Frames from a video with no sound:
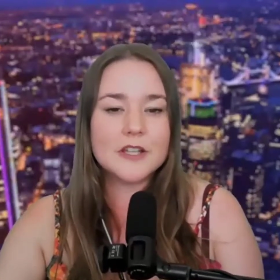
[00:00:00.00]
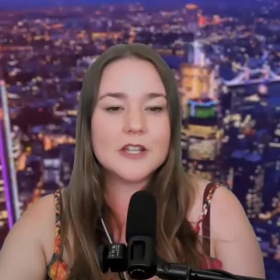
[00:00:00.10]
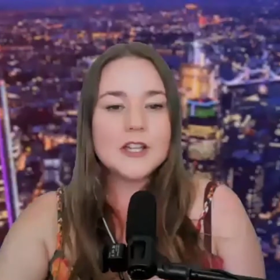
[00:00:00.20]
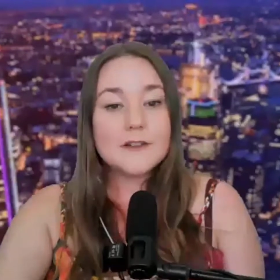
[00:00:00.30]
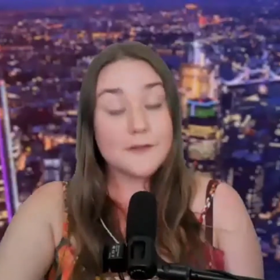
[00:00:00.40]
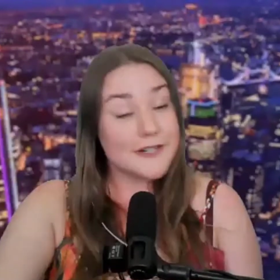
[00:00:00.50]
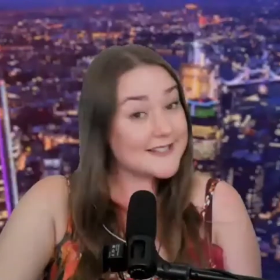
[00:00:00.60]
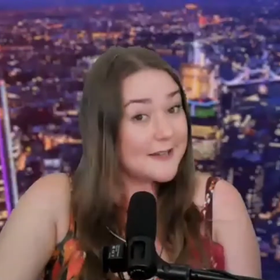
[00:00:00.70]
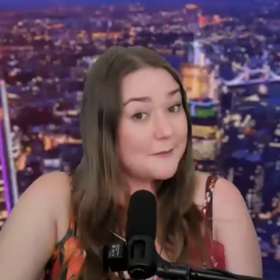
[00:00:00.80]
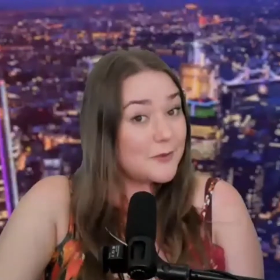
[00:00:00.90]
For
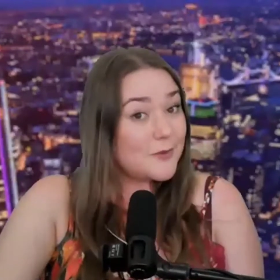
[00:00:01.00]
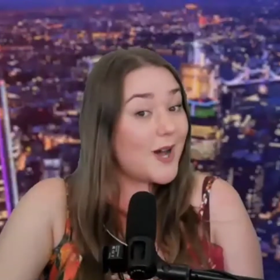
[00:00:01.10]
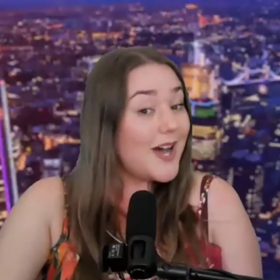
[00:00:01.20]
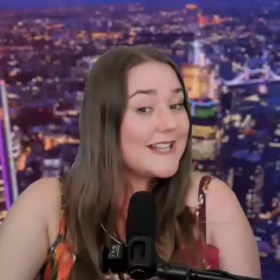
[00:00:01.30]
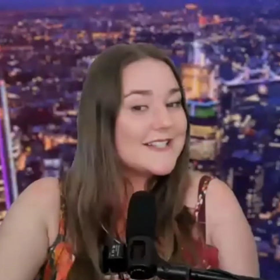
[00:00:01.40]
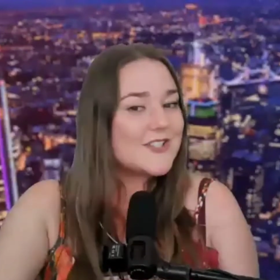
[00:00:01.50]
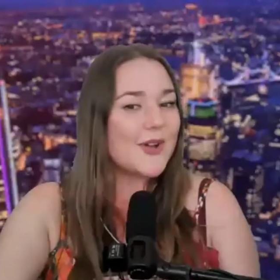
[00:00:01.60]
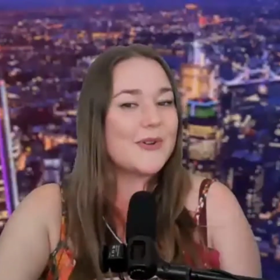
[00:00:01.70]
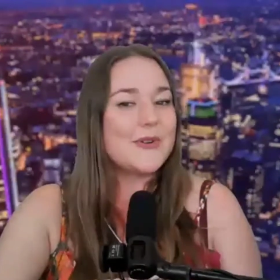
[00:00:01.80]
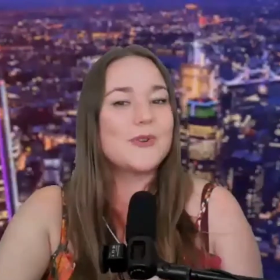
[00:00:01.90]
example, I
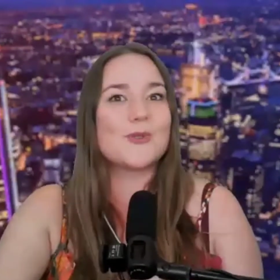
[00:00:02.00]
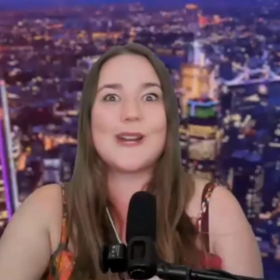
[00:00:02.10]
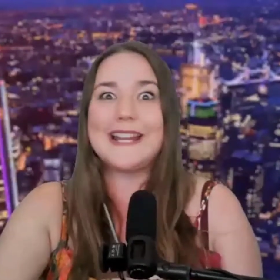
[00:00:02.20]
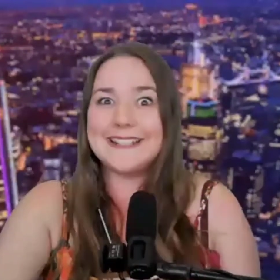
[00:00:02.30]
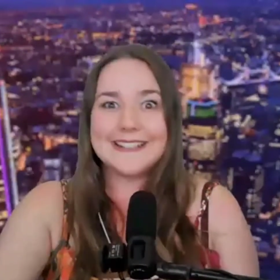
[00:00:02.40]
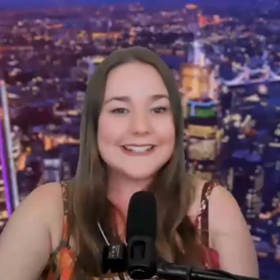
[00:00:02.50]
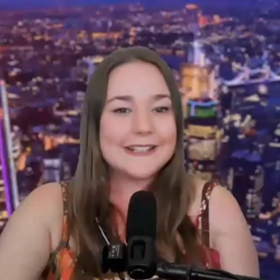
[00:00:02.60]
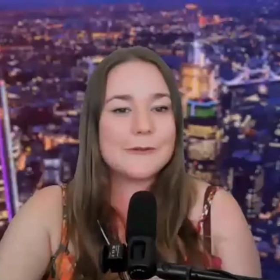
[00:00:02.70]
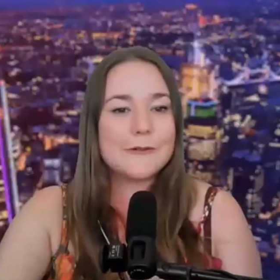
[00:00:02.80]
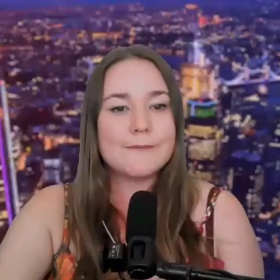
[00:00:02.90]
struggle greatly
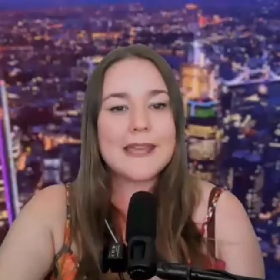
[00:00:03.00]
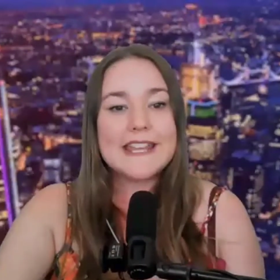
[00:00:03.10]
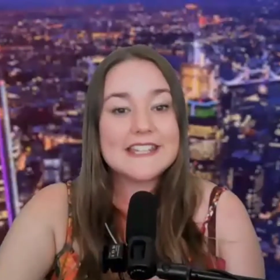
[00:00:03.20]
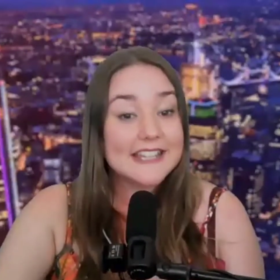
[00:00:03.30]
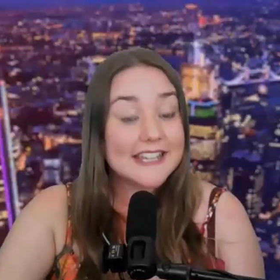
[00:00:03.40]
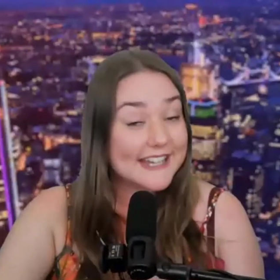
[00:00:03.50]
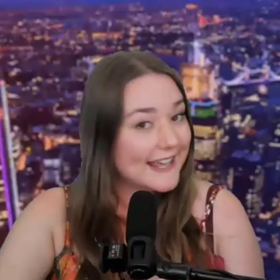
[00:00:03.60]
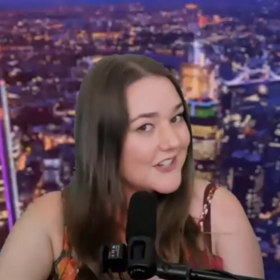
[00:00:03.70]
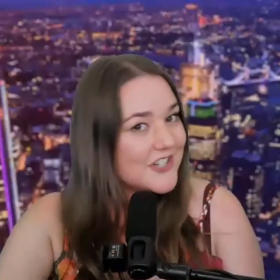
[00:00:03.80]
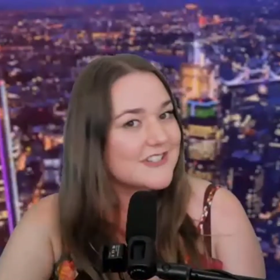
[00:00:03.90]
with making
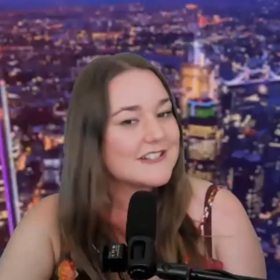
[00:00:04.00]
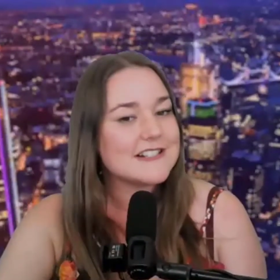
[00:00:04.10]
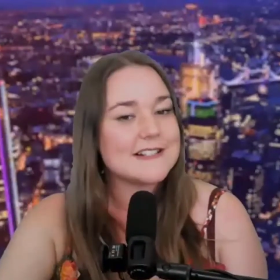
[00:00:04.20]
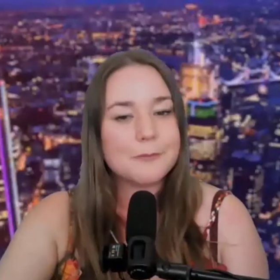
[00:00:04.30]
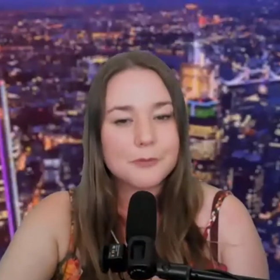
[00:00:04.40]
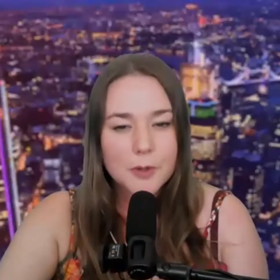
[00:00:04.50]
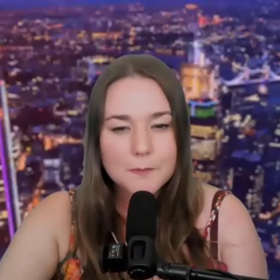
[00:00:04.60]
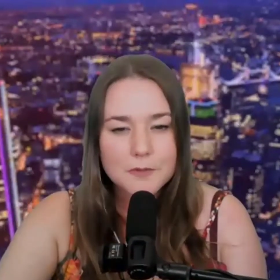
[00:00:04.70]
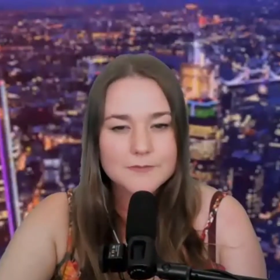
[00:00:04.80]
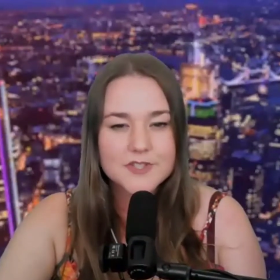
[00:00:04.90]
connections and
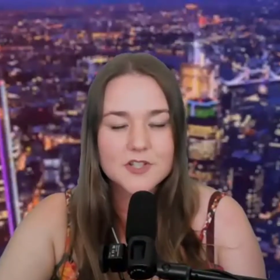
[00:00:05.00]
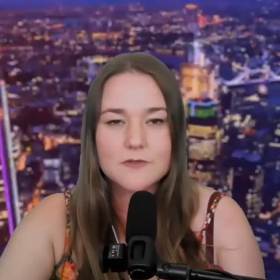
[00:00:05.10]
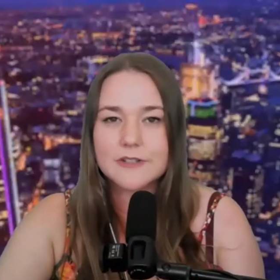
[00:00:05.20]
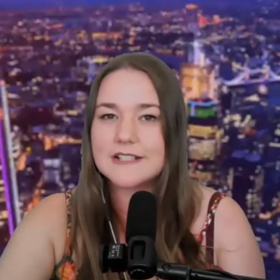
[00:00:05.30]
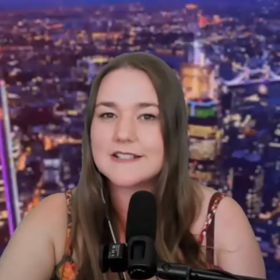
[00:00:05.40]
problem solving,